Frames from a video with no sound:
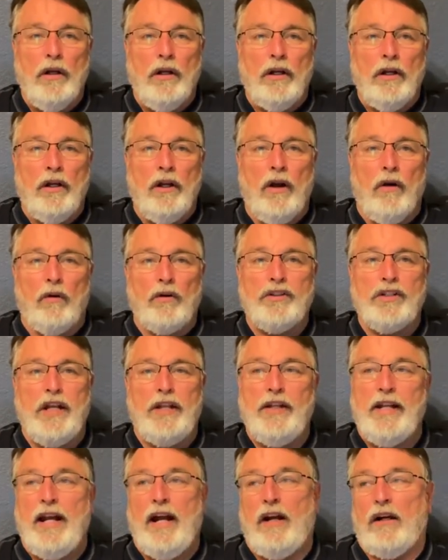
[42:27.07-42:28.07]
or
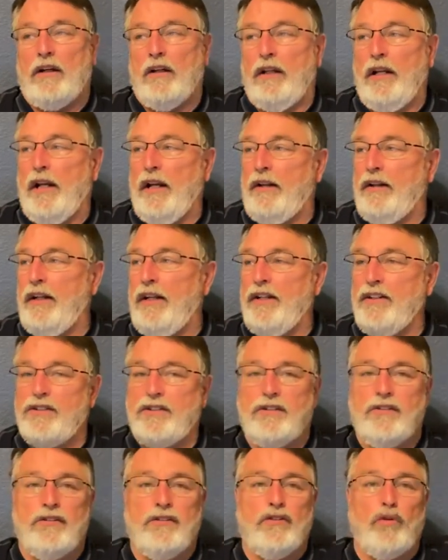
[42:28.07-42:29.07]
say the alkalinity
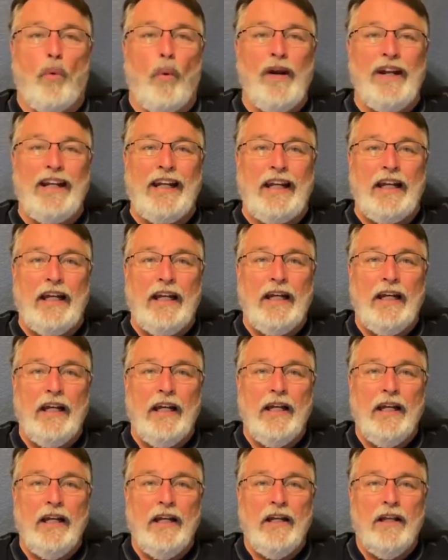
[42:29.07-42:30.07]
is 20,
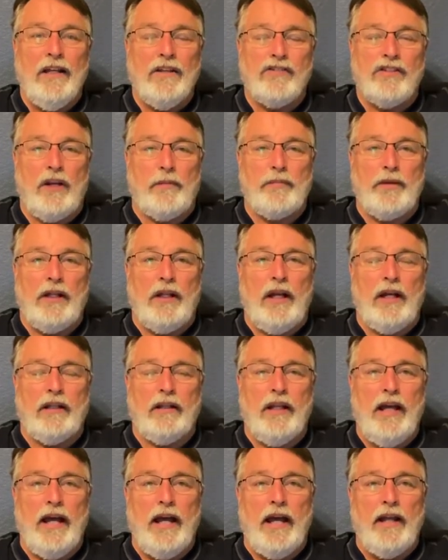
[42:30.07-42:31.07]
something
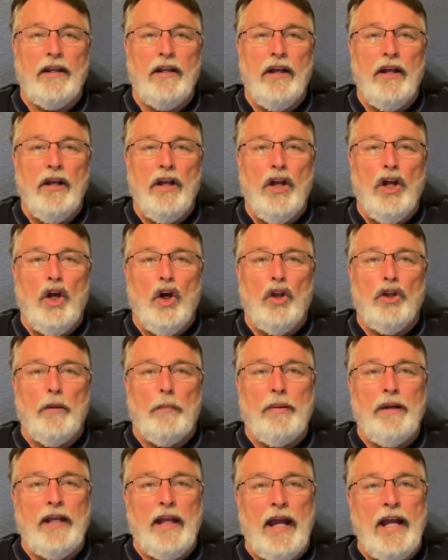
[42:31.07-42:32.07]
like that.
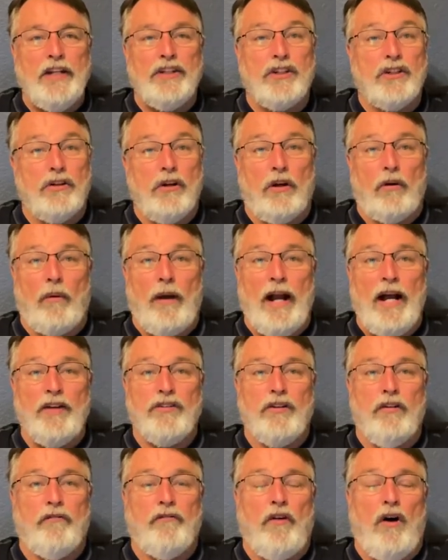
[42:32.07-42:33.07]
The pH is going to
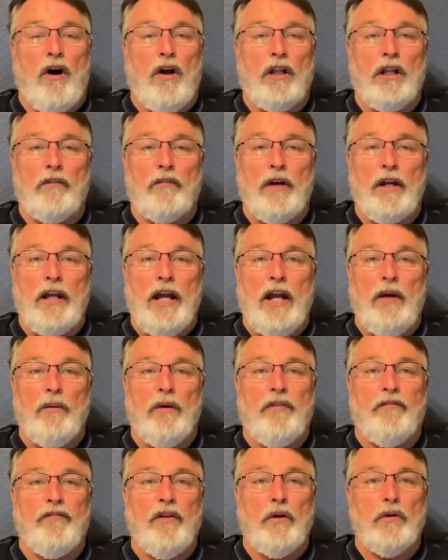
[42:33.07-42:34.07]
rise and fall every day
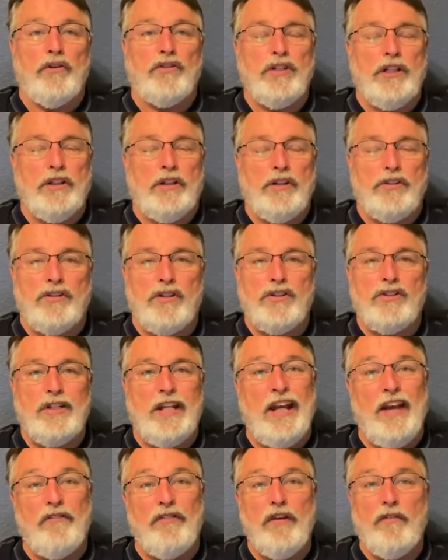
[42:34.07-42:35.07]
with
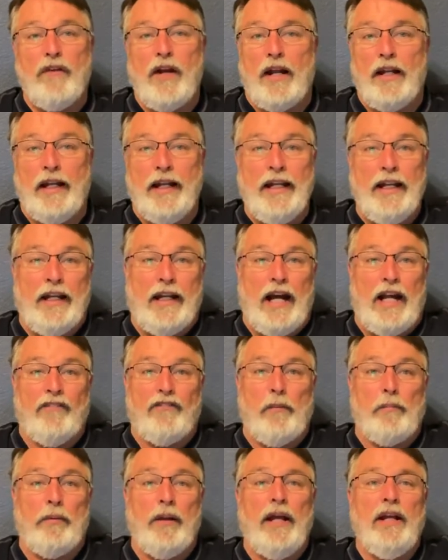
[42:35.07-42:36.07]
photosynthesis if you've got any kind
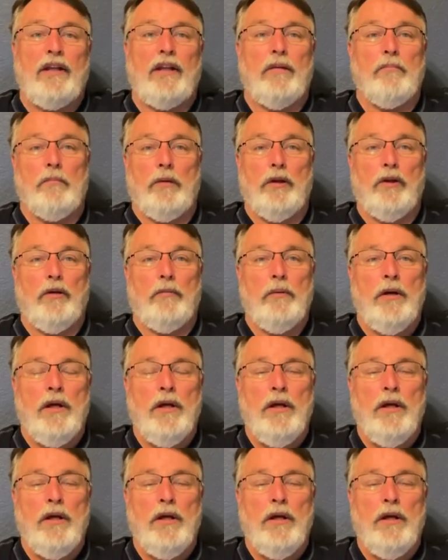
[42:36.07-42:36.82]
of a plankton bloom.